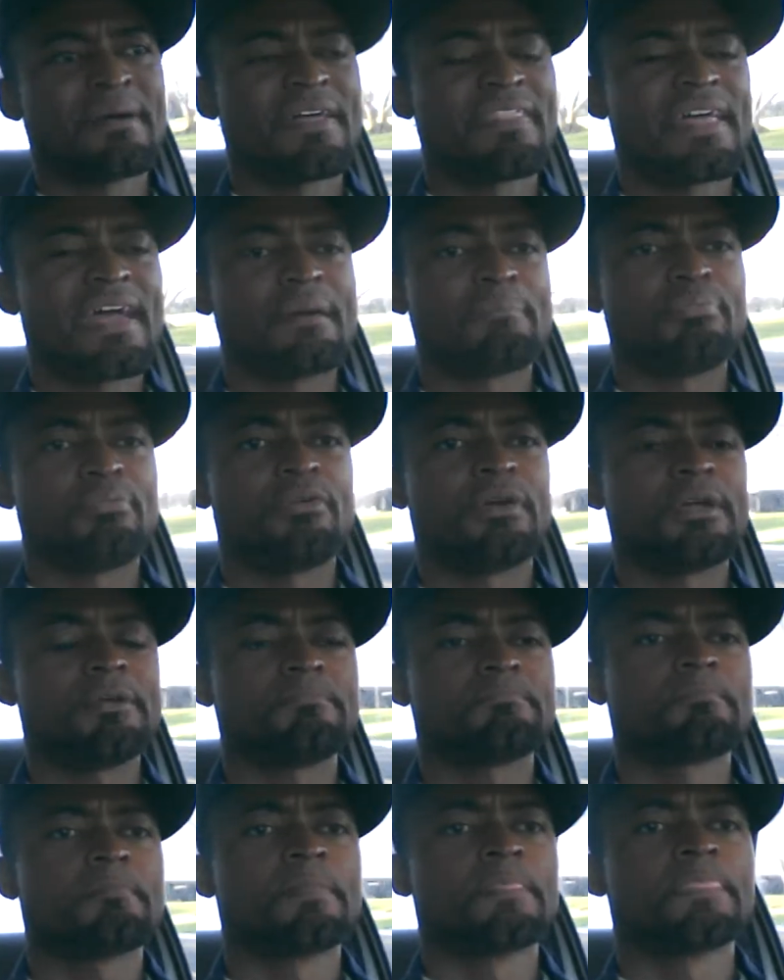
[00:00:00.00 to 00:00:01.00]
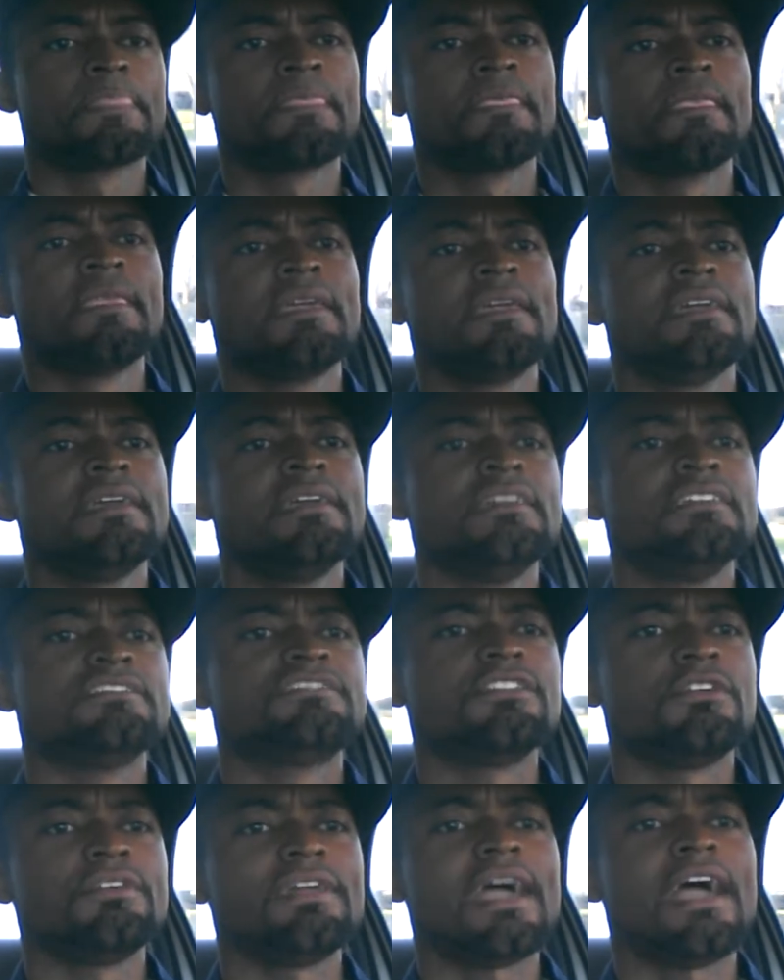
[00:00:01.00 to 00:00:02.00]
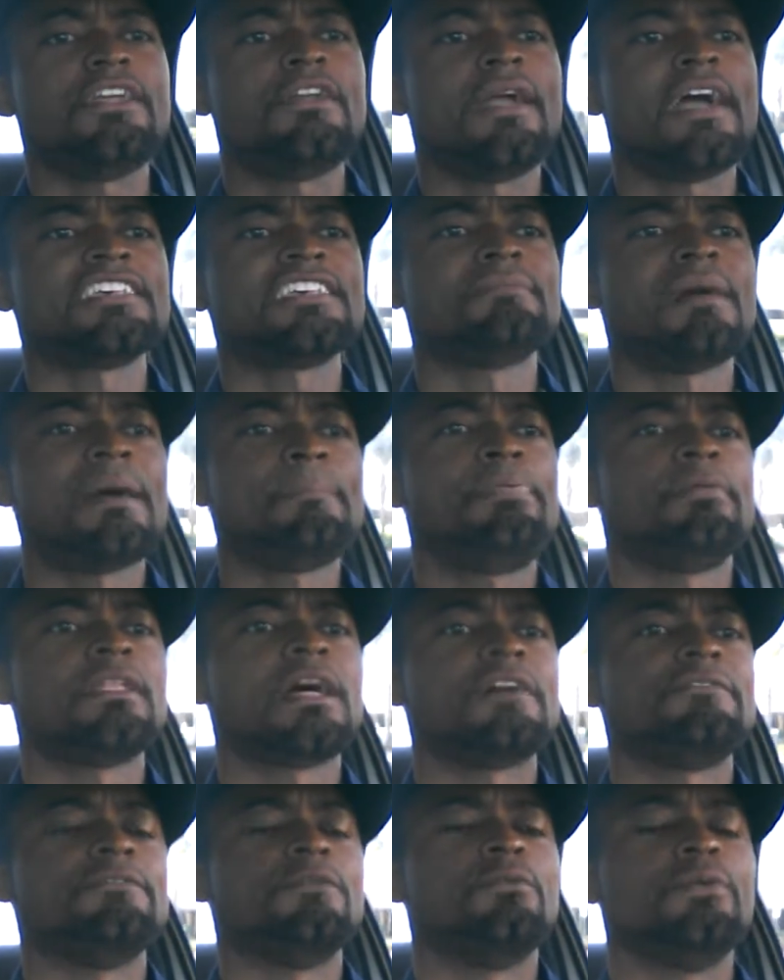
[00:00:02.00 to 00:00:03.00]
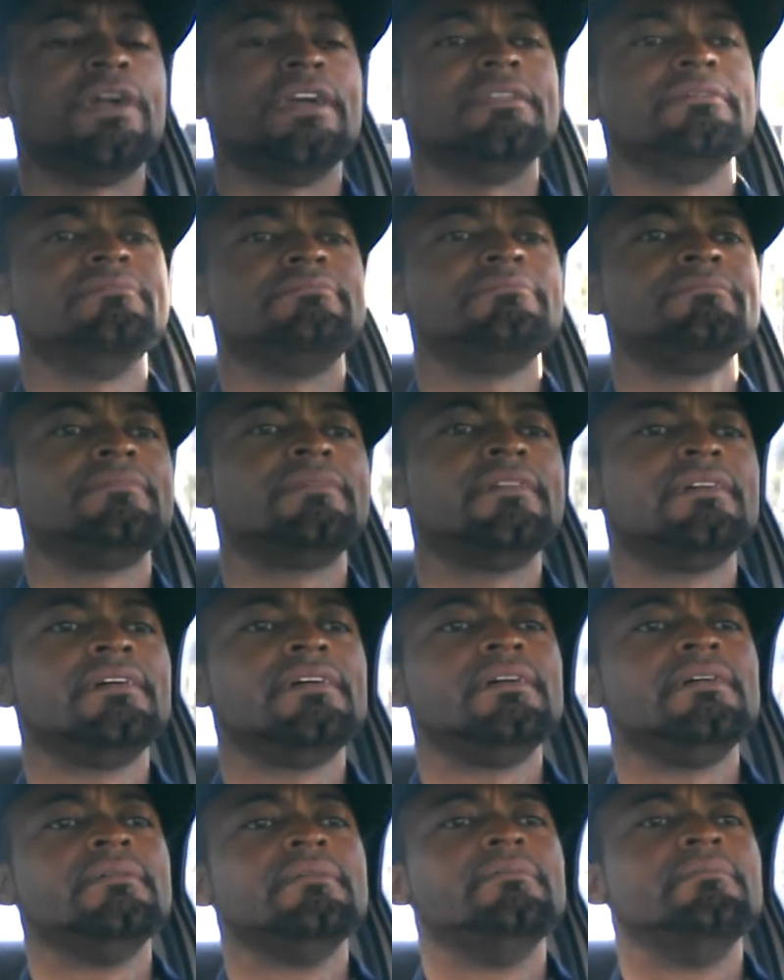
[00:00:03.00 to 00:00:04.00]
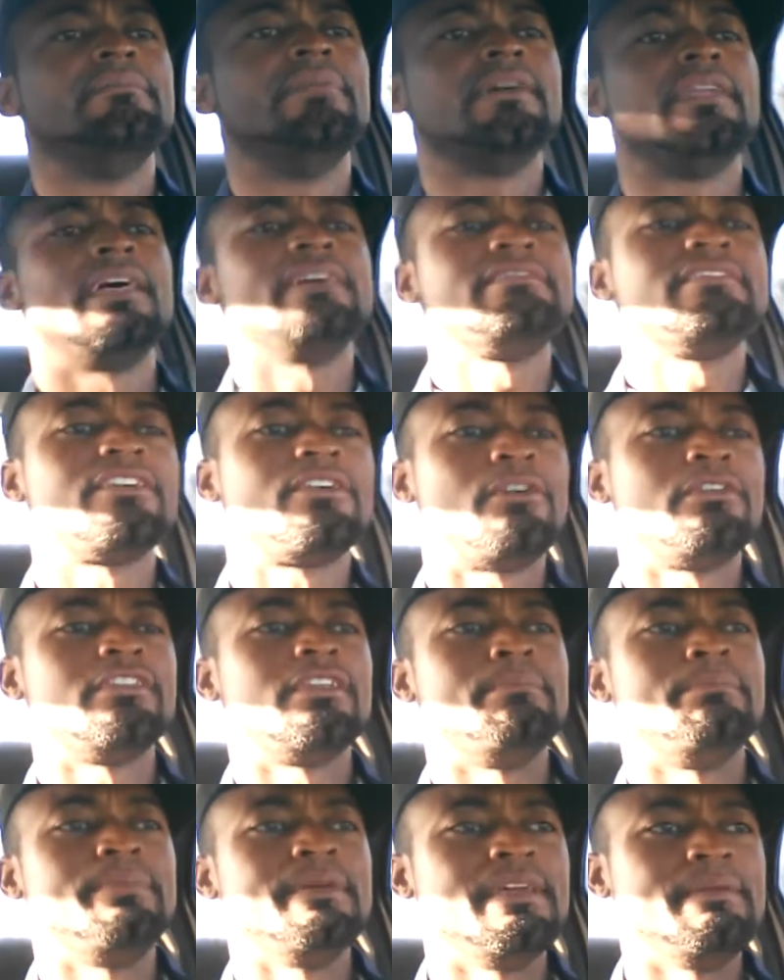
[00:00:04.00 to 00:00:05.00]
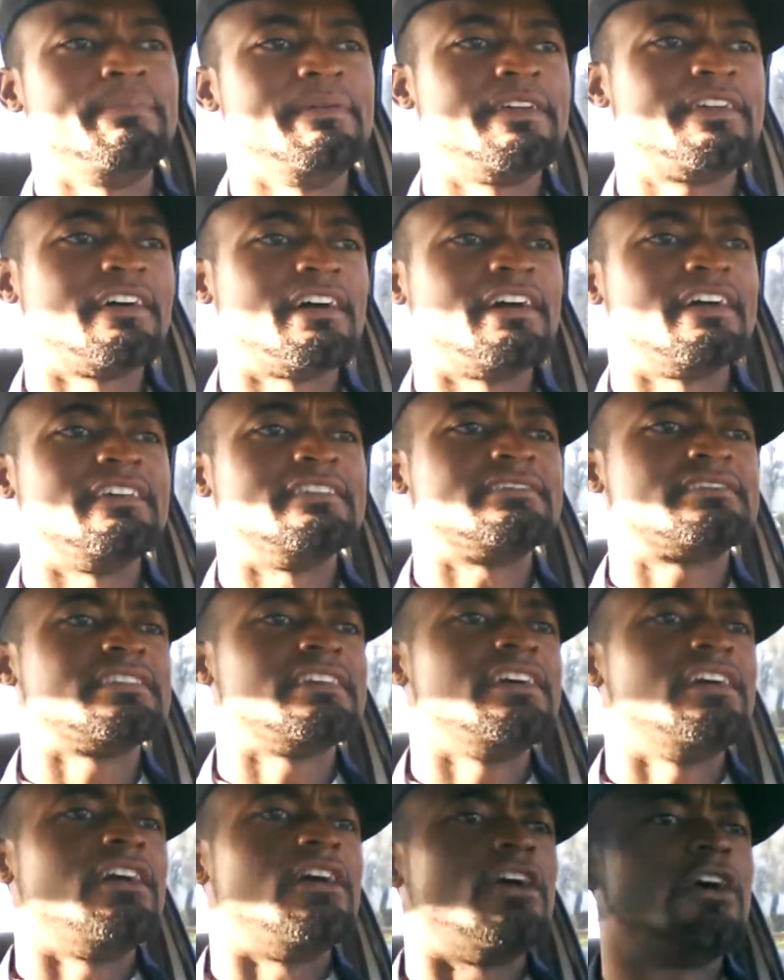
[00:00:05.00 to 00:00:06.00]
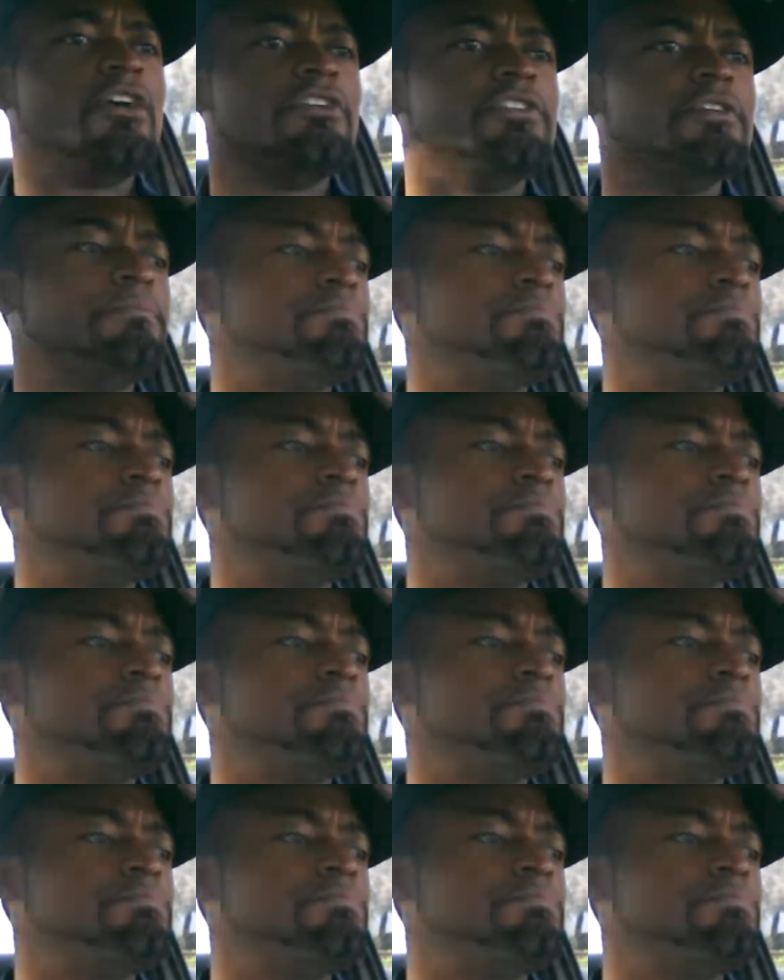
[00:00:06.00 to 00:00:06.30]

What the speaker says: by that point. So yeah, you guys might pull off a win. But it isn't going to be because, oh, you